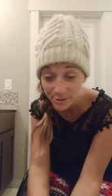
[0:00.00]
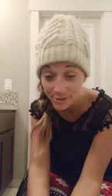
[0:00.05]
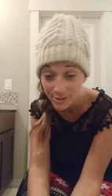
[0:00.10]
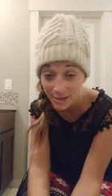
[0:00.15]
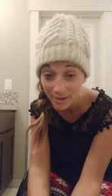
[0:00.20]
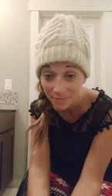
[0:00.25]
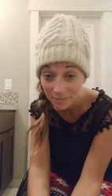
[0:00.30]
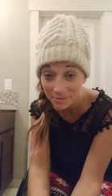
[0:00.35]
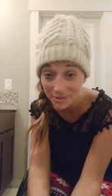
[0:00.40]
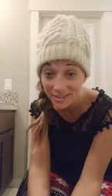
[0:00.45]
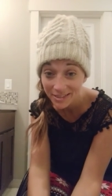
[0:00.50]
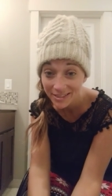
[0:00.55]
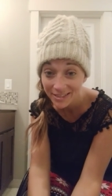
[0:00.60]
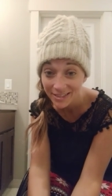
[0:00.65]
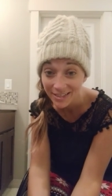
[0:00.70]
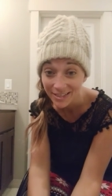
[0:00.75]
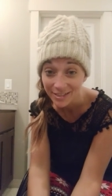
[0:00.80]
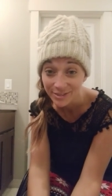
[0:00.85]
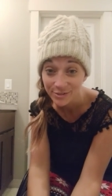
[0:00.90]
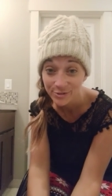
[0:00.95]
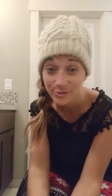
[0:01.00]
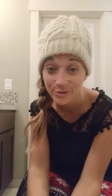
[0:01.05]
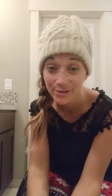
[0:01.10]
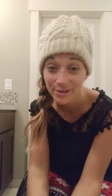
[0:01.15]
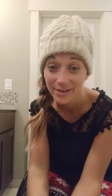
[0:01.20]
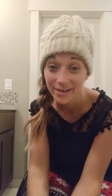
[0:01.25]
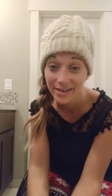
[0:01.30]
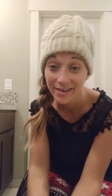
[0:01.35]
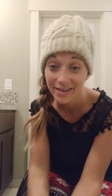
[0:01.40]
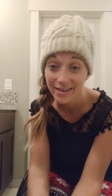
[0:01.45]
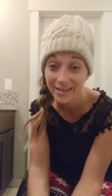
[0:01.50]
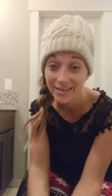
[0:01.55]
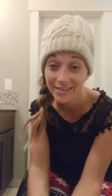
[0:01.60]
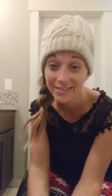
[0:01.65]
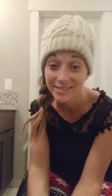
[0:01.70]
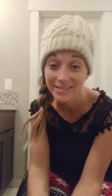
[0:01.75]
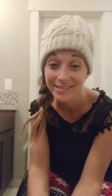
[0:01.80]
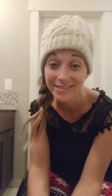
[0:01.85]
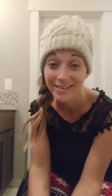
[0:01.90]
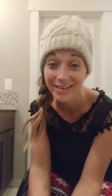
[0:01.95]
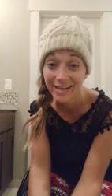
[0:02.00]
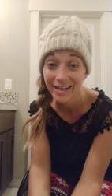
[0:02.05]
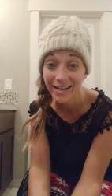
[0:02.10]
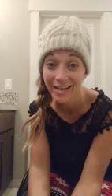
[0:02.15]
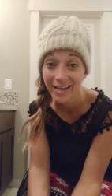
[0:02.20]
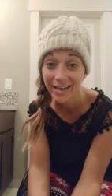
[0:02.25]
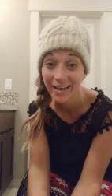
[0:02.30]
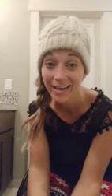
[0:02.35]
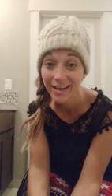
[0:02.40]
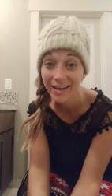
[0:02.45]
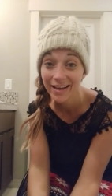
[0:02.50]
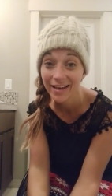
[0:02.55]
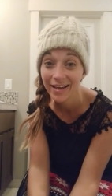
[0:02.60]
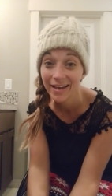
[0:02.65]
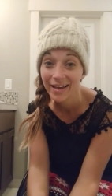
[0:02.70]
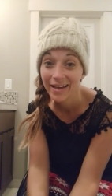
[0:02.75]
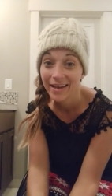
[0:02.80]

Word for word: shopping yesterday and today,